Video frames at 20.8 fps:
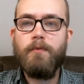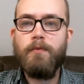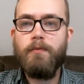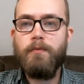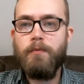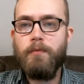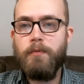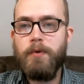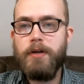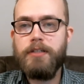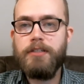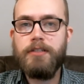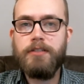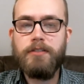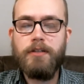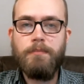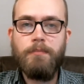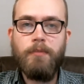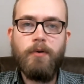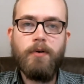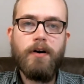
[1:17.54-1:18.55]
which is
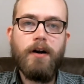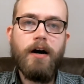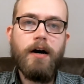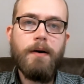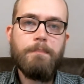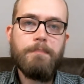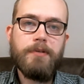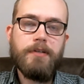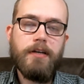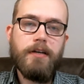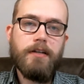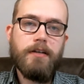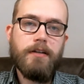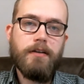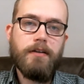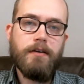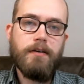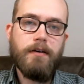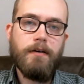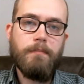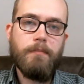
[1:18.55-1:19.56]
a more
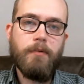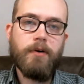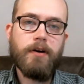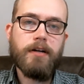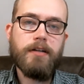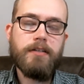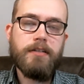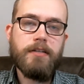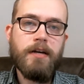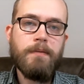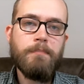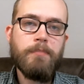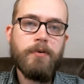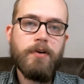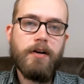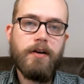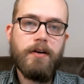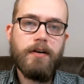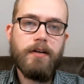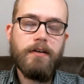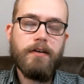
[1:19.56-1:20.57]
updated, more
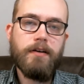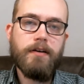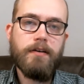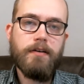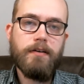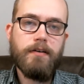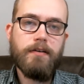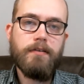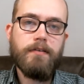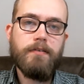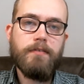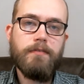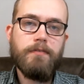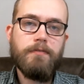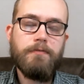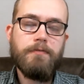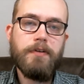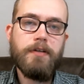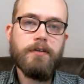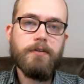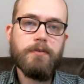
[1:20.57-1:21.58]
contemporary
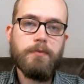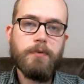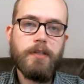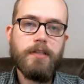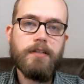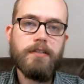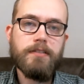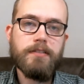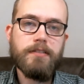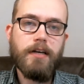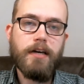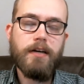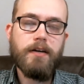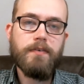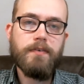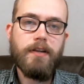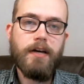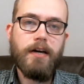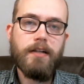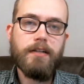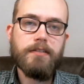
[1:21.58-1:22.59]
field within
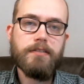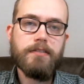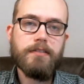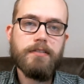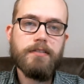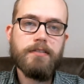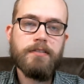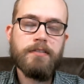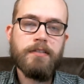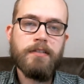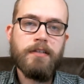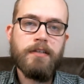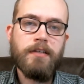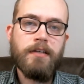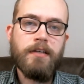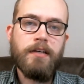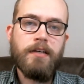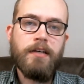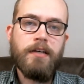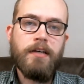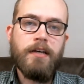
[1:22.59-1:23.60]
psychoanalysis.
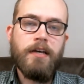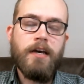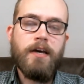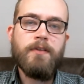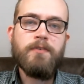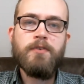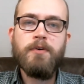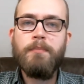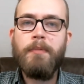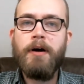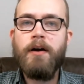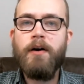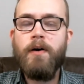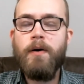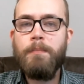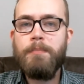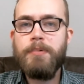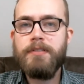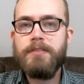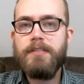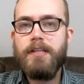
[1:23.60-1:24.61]
And so my
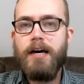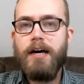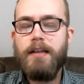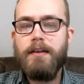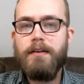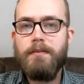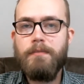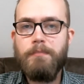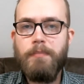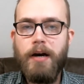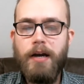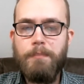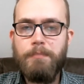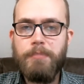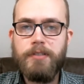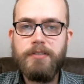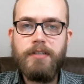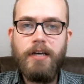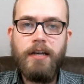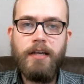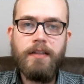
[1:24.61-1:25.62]
hope is that by
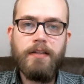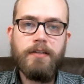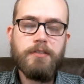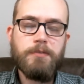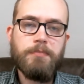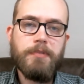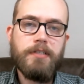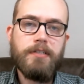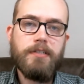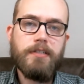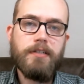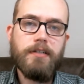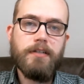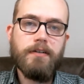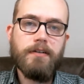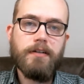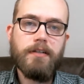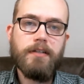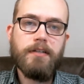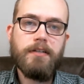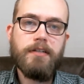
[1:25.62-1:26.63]
presenting this material,
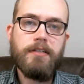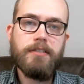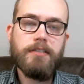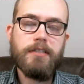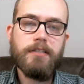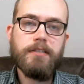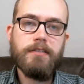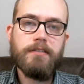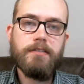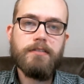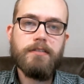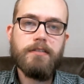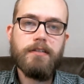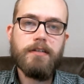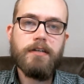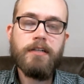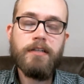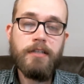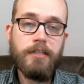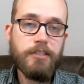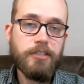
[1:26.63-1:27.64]

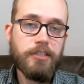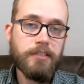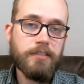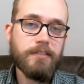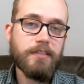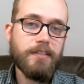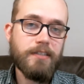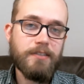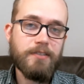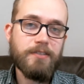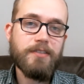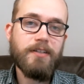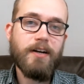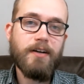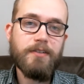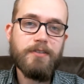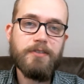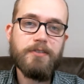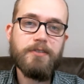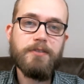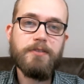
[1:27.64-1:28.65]
clinicians can
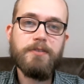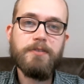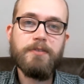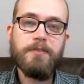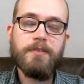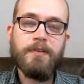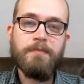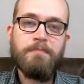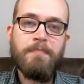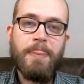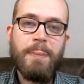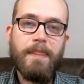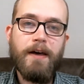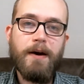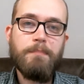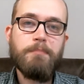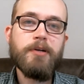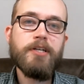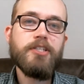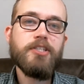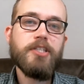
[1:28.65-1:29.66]
start to
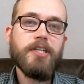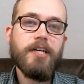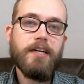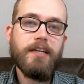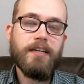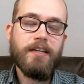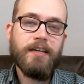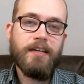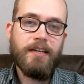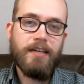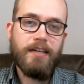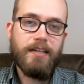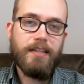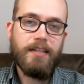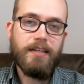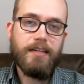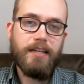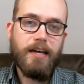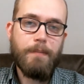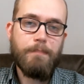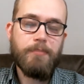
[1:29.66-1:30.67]
appreciate the
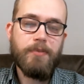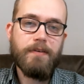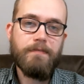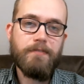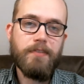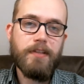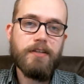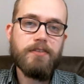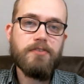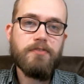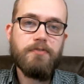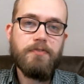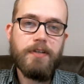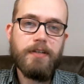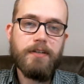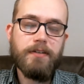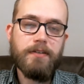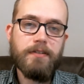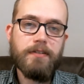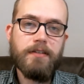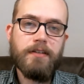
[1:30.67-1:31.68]
depth of this
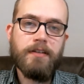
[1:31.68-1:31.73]
field